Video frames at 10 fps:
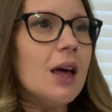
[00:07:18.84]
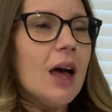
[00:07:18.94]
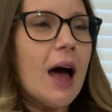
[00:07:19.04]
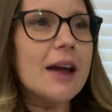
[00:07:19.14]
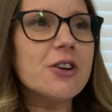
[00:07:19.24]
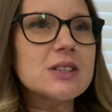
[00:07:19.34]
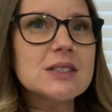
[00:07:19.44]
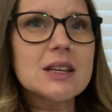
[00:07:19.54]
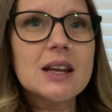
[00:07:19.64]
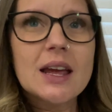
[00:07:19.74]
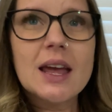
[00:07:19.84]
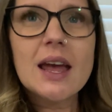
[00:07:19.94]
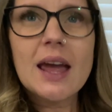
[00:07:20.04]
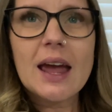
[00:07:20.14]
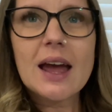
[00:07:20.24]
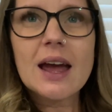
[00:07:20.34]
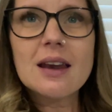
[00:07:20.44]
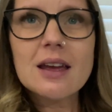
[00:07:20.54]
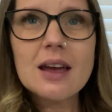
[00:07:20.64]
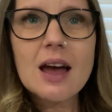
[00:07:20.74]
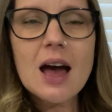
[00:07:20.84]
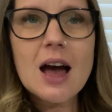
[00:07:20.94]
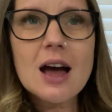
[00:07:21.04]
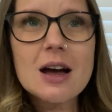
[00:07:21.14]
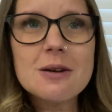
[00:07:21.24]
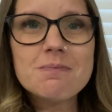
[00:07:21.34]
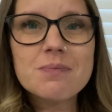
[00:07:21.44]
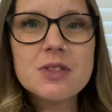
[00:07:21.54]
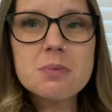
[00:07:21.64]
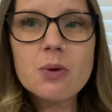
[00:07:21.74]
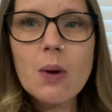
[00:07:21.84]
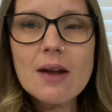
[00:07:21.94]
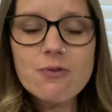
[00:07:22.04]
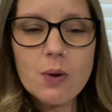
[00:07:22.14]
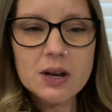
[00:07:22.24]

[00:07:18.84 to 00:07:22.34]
I addressed it, and the midwife